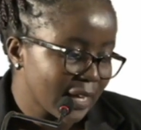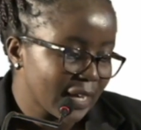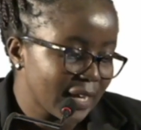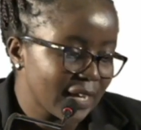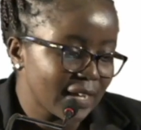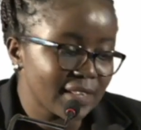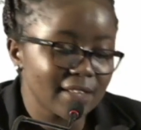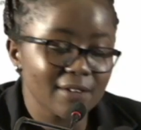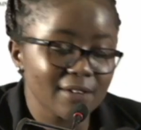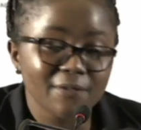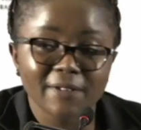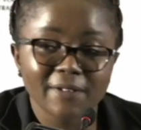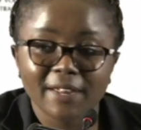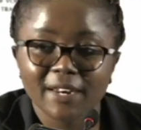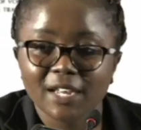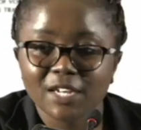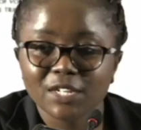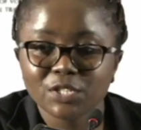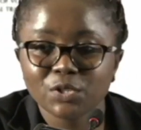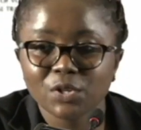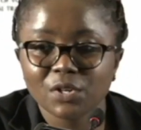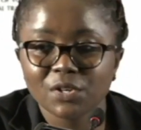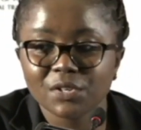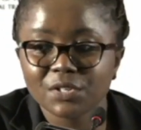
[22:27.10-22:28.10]
And the
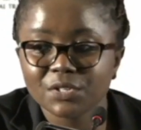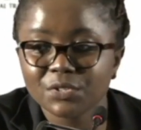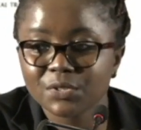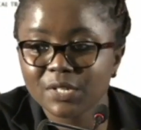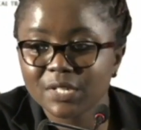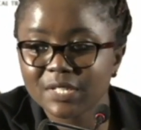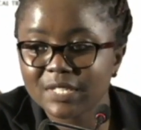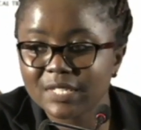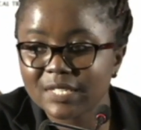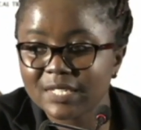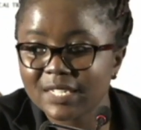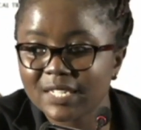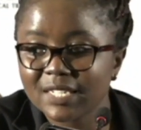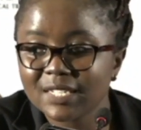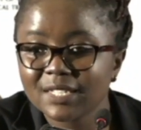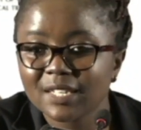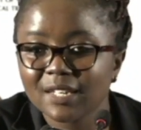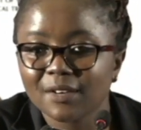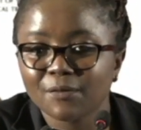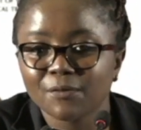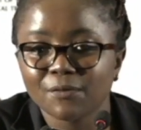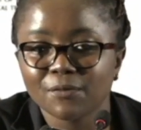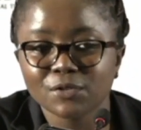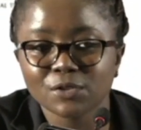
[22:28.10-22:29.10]
financial literacy test,
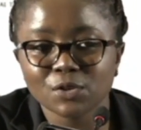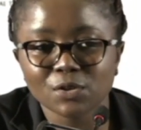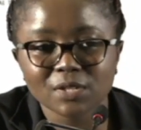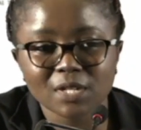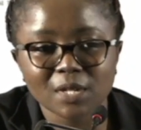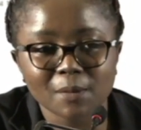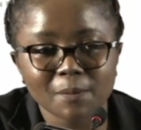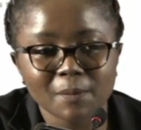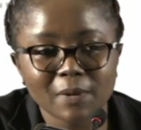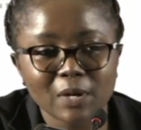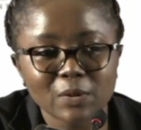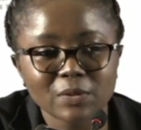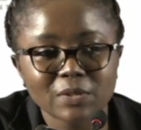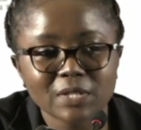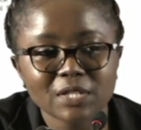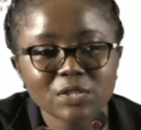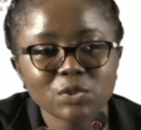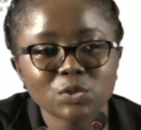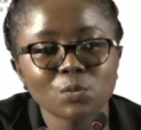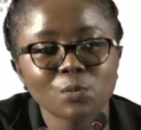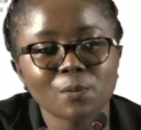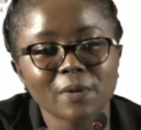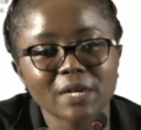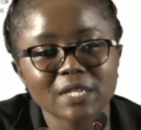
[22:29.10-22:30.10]
I've talked about
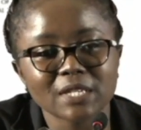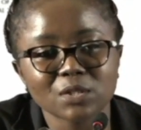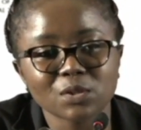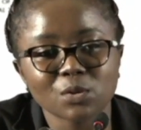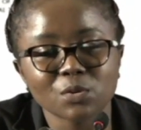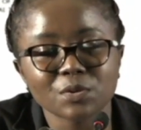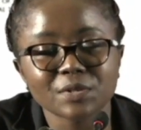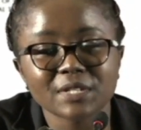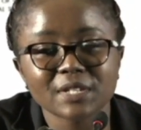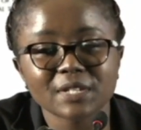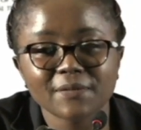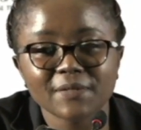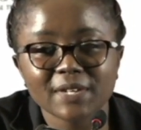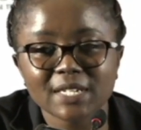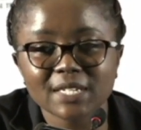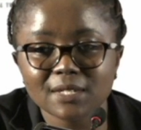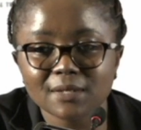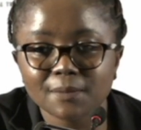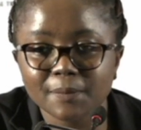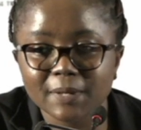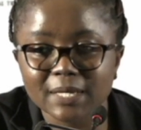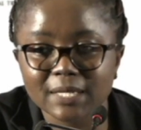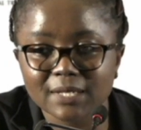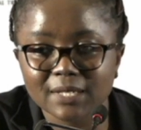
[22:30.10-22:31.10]
it. You must score
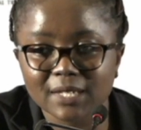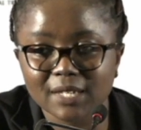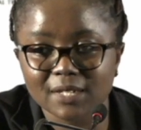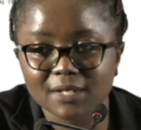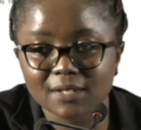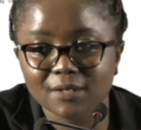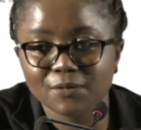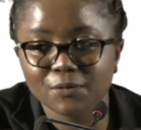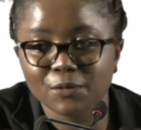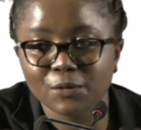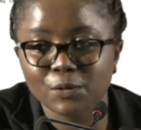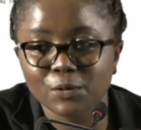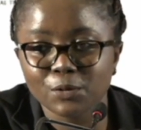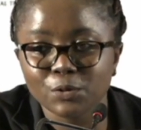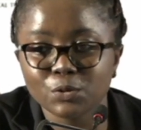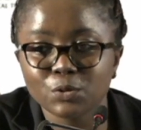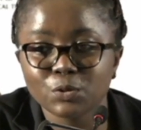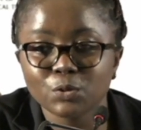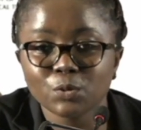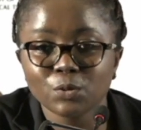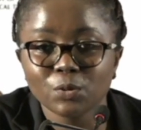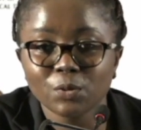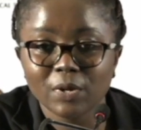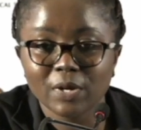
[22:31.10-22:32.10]
70% for you
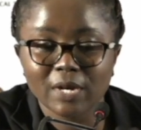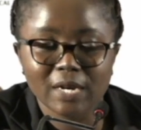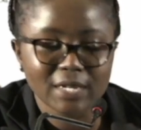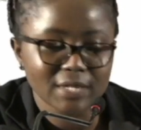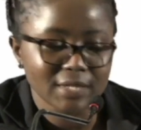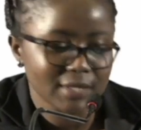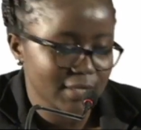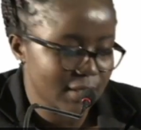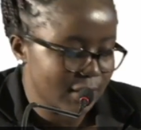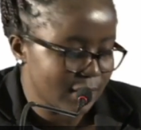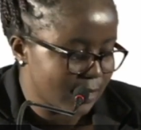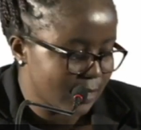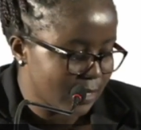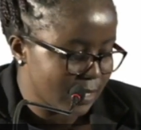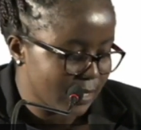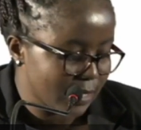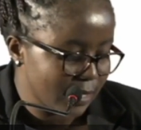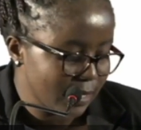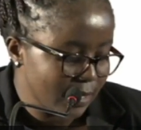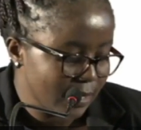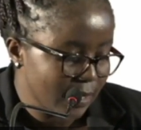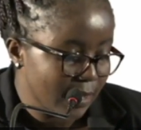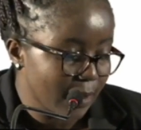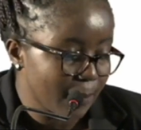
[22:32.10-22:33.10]
to access
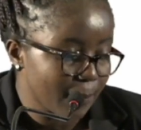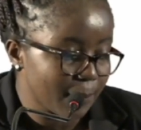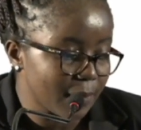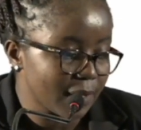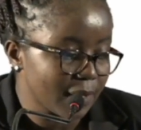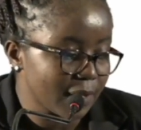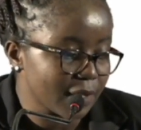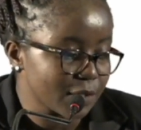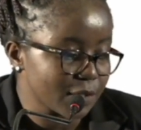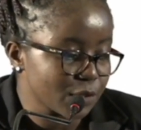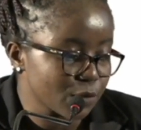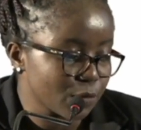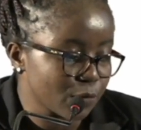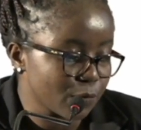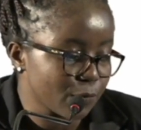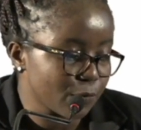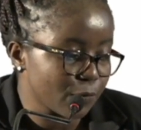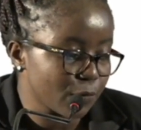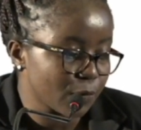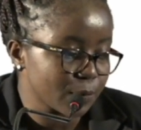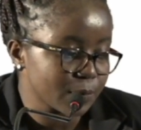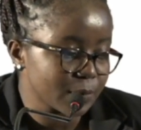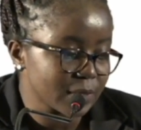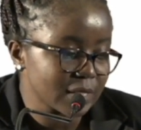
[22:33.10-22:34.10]
the application
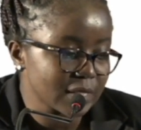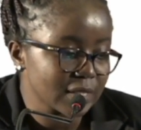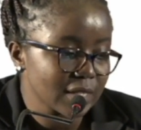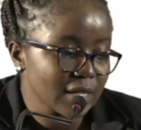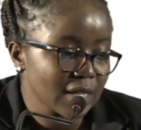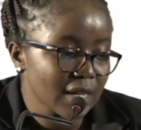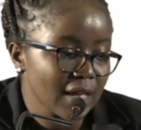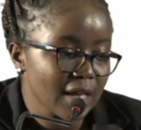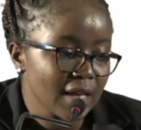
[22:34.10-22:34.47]
forms.